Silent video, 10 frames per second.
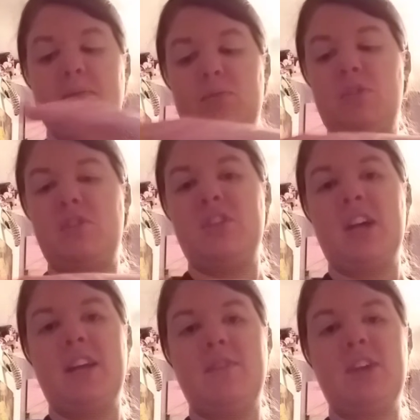Just to
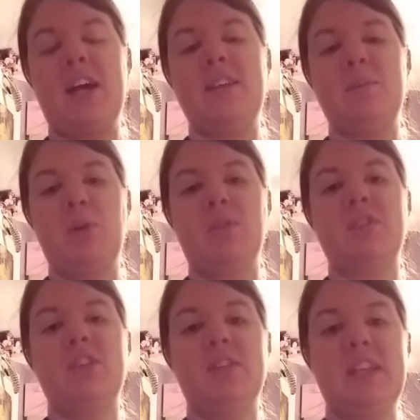kind of tide them over
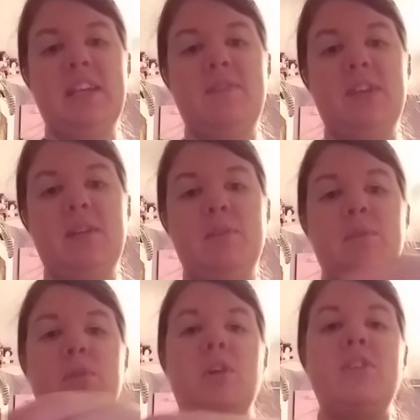till the evening.
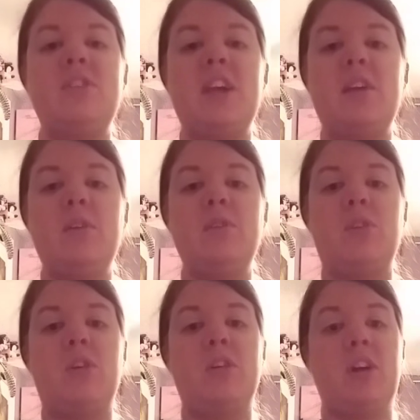Crested Geckos
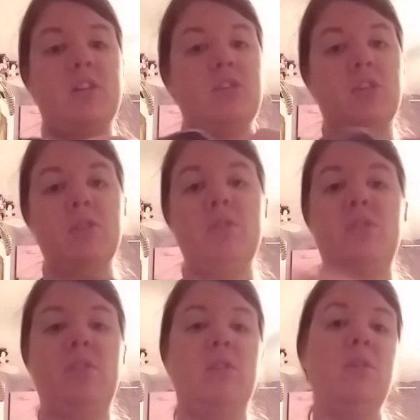are nocturnal,
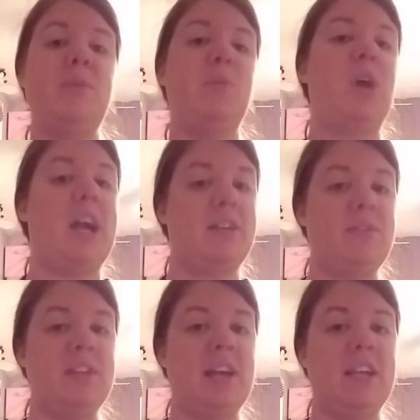so they're going to be more active
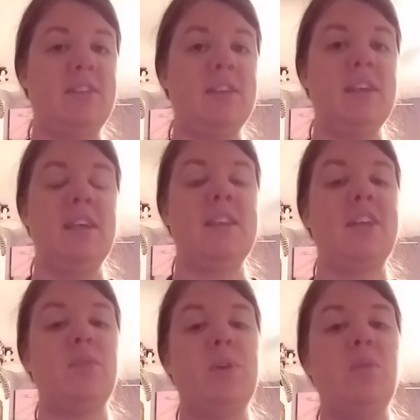at night.
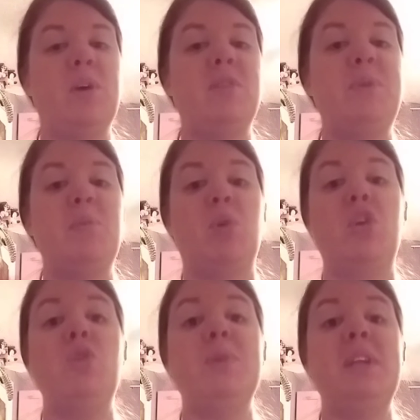That's why you want it to be more
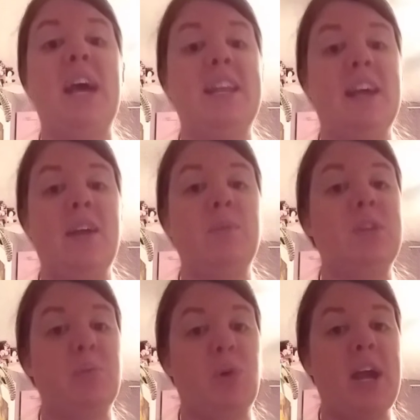humid at night when
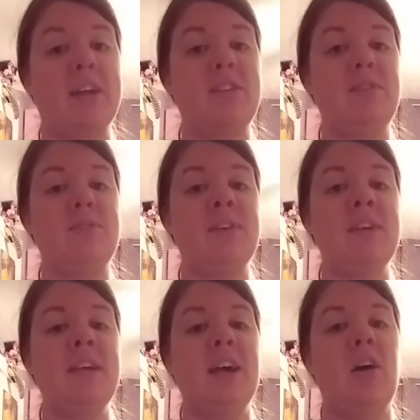they're more active.
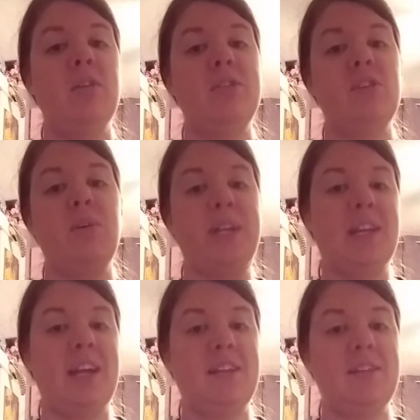Also at
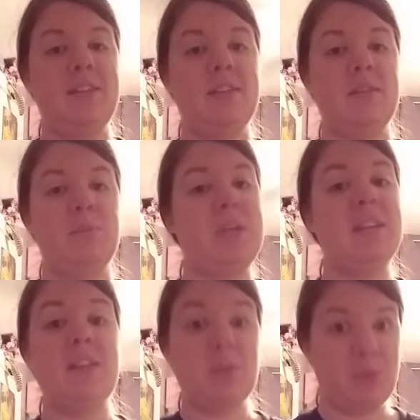night, being
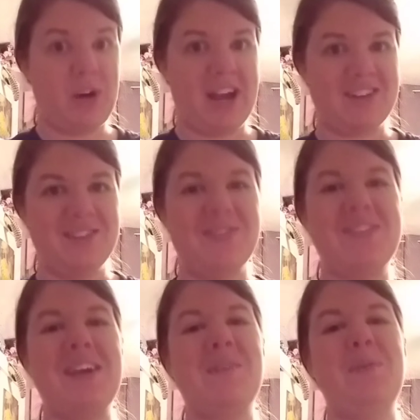that they're more active,
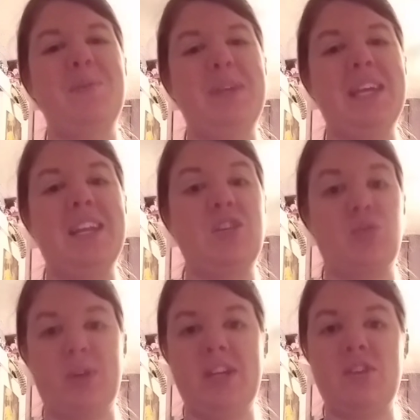they will be getting
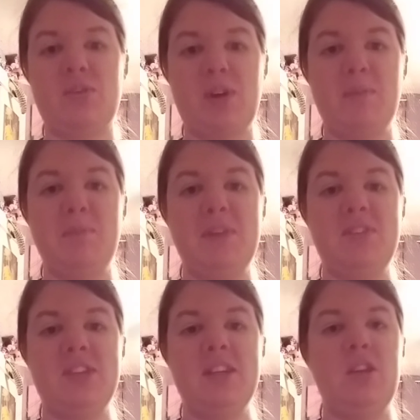drinks from
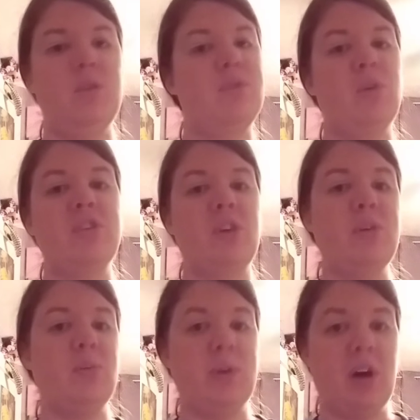misting. You of course
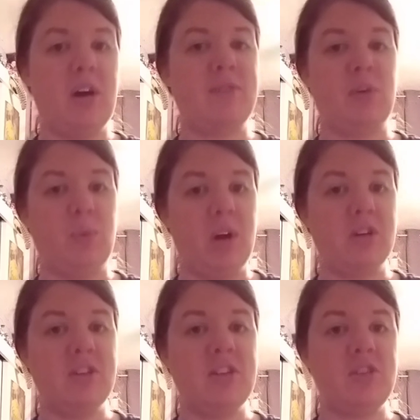always want to offer a water
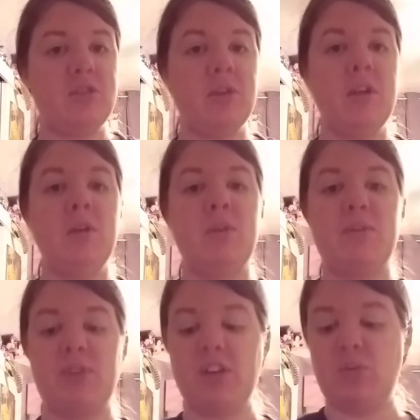dish with
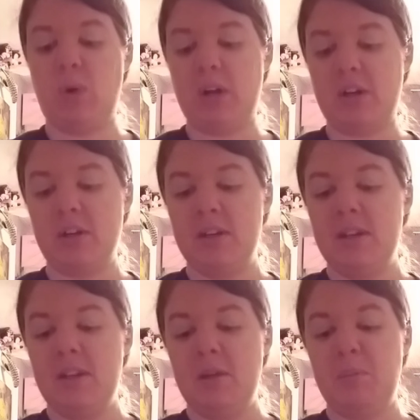fresh water,
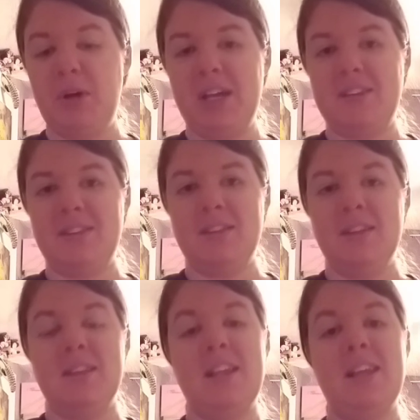but
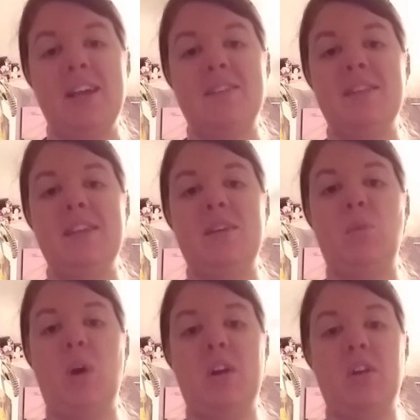they like to lick
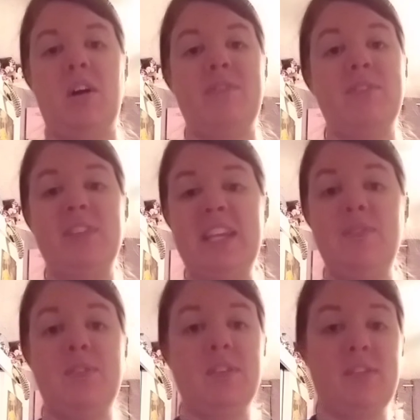water off of leaves and